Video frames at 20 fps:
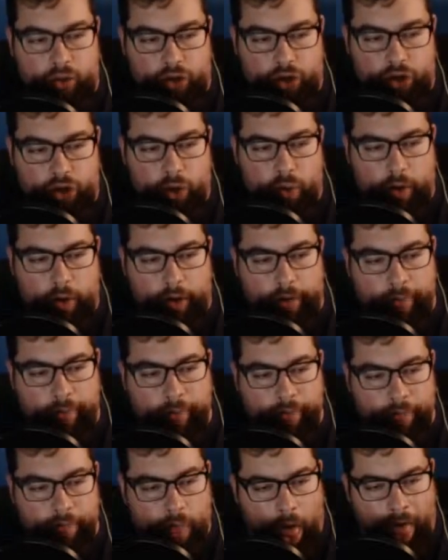Joker?
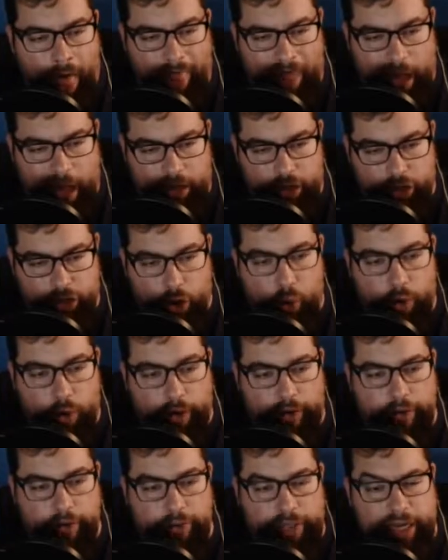That
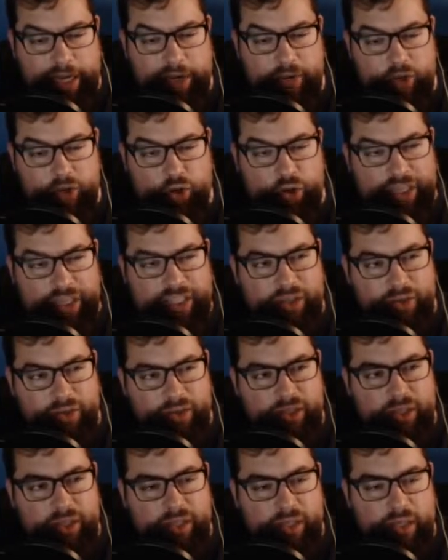Joker who sells
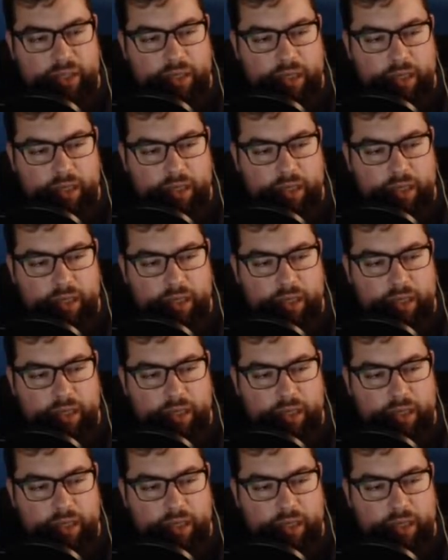crystals?